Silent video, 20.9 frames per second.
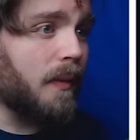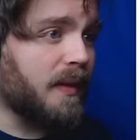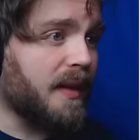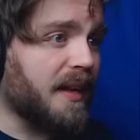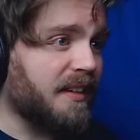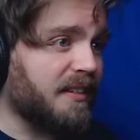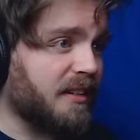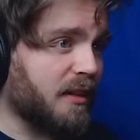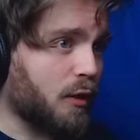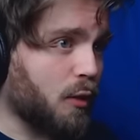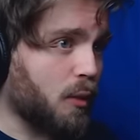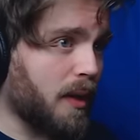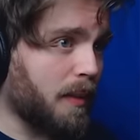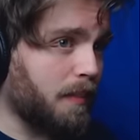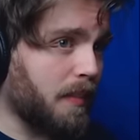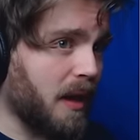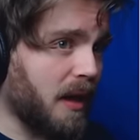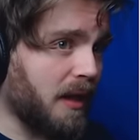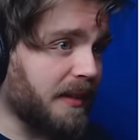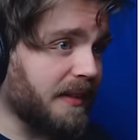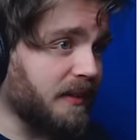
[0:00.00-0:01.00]
Let's
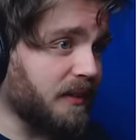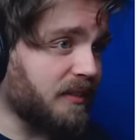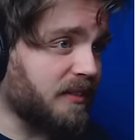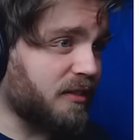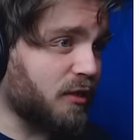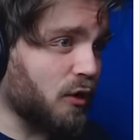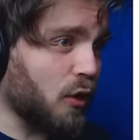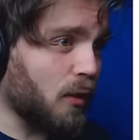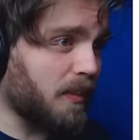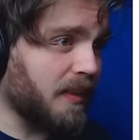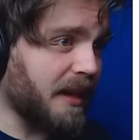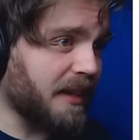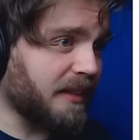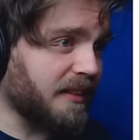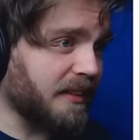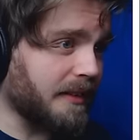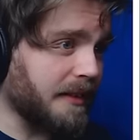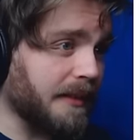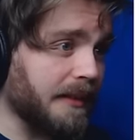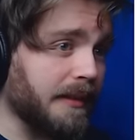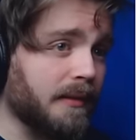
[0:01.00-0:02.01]
equip our little storm
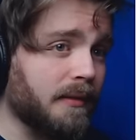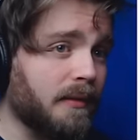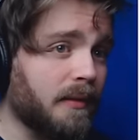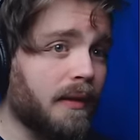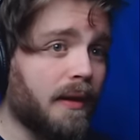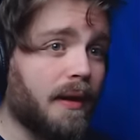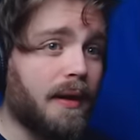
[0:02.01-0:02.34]
lantern here.